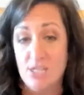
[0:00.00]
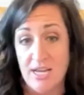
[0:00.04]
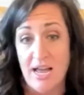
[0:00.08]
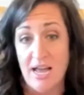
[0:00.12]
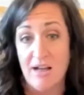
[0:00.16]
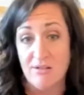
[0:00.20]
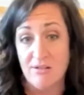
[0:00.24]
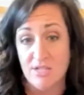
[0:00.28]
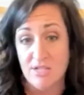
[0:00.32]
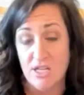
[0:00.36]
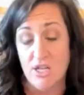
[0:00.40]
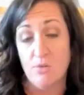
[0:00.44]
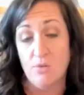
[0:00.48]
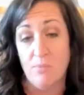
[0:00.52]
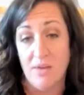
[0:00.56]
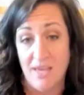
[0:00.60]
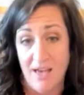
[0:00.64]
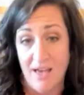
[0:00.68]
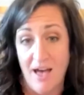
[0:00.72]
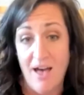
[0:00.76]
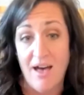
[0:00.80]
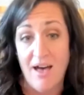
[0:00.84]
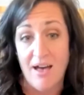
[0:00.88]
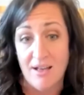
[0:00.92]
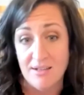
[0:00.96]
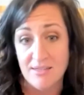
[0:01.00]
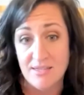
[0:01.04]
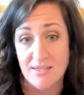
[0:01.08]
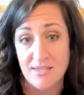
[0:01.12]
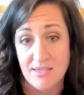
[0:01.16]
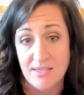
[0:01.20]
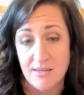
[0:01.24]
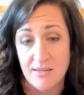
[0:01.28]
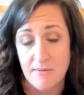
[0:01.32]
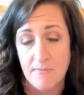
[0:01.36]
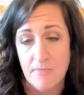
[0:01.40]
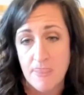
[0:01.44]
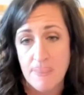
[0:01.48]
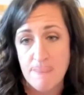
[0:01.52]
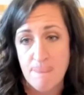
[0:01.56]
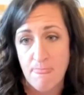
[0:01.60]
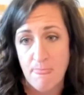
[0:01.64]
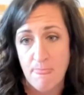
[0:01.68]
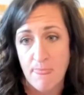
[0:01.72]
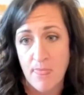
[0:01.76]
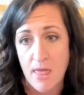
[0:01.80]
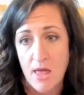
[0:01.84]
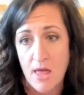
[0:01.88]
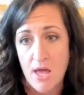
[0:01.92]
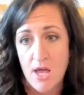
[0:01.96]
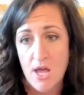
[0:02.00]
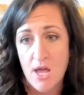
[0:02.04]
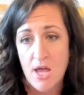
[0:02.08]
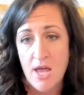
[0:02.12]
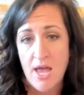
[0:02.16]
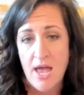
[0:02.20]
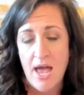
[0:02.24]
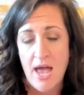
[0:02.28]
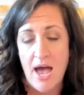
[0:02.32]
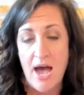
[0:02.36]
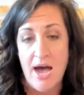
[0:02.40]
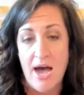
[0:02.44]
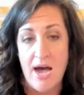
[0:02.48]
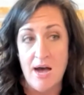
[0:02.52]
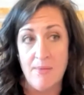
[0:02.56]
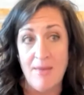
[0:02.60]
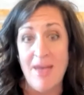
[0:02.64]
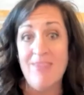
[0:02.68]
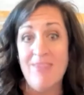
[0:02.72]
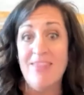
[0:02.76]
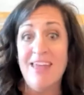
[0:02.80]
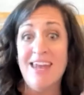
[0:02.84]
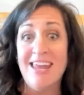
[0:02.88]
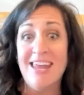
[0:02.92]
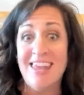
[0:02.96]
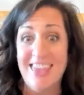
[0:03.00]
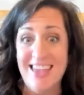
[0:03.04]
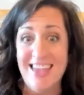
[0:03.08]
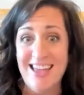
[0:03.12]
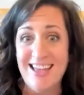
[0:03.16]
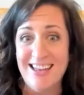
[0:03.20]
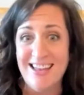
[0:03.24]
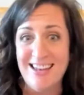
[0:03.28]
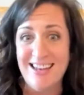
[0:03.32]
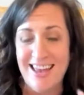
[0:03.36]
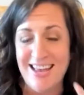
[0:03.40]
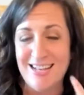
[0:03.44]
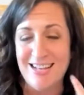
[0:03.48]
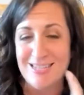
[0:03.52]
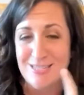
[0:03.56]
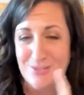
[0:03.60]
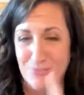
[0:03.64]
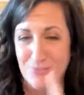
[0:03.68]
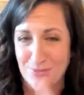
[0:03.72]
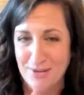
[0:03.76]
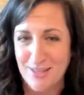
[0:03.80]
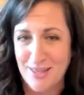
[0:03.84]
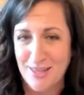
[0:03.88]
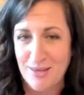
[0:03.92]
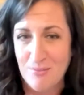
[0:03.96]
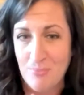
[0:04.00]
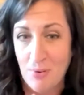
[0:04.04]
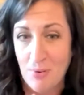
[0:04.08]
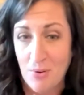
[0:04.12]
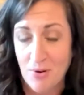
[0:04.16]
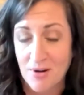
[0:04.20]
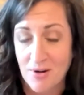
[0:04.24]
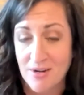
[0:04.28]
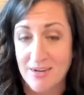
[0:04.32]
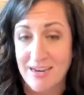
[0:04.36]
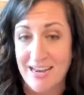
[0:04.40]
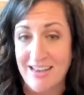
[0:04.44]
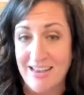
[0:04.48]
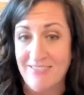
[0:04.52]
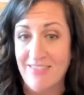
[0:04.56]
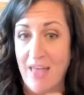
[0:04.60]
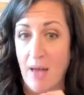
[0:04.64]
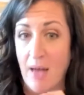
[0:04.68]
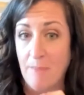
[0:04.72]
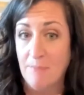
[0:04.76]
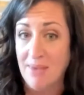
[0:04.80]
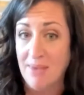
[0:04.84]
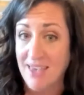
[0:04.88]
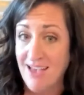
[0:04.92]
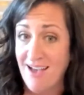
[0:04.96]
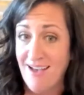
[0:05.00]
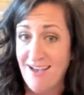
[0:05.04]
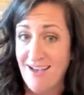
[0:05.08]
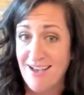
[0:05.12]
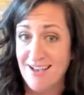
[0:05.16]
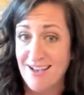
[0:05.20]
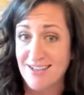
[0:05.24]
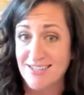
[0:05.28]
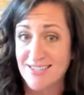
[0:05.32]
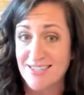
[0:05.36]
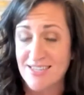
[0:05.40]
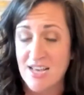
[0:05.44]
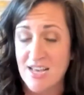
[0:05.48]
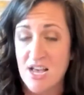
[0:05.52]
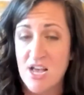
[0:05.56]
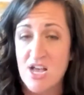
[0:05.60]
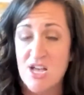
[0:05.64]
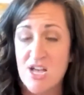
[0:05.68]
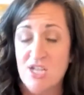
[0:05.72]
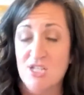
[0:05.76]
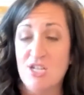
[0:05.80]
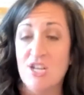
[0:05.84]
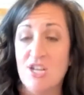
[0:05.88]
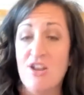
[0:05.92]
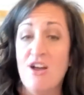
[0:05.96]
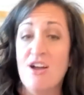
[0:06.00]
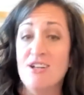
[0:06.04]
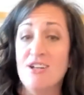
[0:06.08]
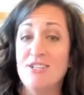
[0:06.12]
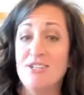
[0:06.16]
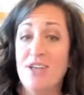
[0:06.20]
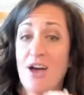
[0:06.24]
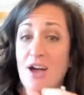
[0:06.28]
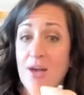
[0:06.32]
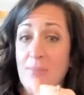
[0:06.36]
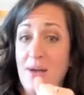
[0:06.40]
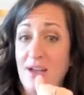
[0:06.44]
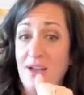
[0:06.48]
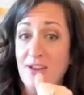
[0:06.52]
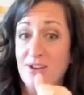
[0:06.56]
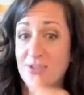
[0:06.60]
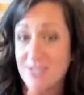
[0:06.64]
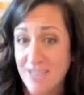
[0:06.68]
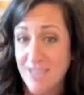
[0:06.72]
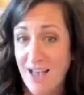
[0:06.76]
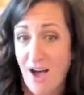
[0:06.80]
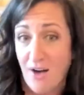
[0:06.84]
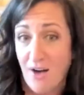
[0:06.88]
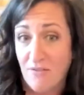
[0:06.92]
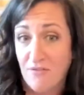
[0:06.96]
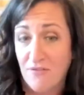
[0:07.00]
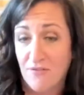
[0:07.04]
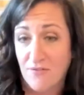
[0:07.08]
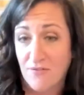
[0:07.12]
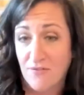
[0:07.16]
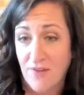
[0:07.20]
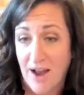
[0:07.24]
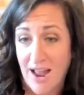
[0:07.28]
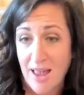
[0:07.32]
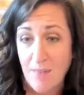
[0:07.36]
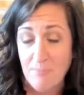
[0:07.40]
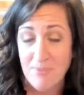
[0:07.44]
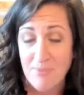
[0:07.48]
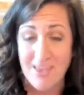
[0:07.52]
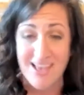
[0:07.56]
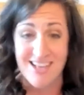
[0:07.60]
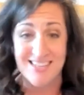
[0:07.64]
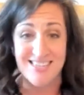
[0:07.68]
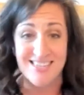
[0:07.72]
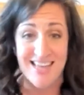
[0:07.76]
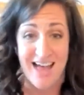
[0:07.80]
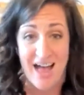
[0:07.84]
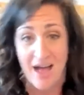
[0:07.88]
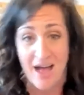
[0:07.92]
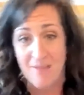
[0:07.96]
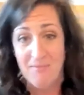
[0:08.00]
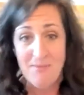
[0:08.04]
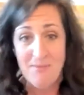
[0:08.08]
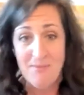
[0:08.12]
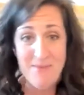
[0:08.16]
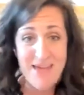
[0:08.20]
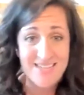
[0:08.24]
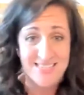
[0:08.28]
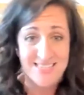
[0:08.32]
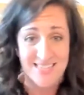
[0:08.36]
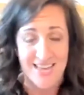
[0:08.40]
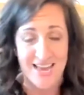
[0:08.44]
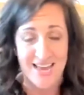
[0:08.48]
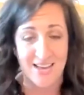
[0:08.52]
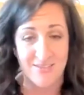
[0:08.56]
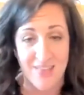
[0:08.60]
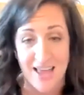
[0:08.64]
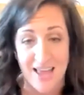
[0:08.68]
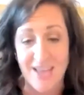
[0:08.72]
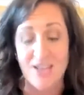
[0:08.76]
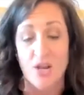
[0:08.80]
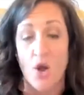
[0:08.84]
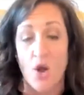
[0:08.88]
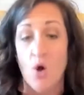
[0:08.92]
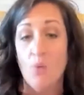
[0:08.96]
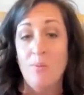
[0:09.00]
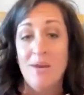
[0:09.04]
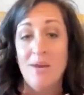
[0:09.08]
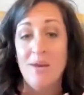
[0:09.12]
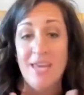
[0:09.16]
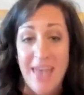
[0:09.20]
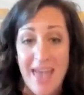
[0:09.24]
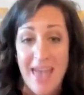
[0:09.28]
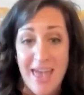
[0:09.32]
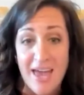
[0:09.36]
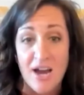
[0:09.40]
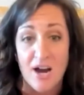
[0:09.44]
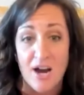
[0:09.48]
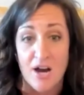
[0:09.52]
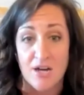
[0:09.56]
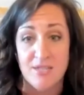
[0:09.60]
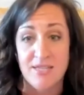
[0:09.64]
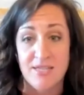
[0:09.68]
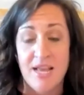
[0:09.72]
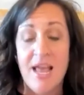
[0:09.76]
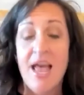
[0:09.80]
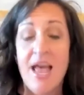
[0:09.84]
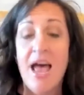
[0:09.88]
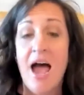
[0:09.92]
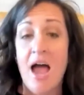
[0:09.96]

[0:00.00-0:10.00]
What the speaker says: out to you because, and then again, it's really important in that because to not talk about yourself, right? Because I'm amazing. Like, nobody cares.